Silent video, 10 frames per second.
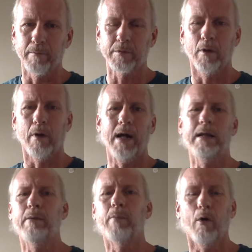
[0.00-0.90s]
So I
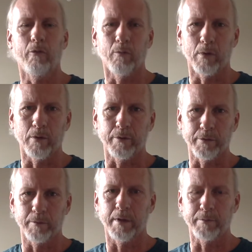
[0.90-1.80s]
need both worlds
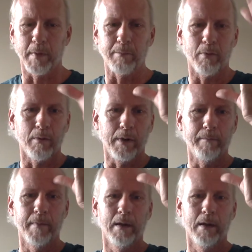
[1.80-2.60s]
is my point.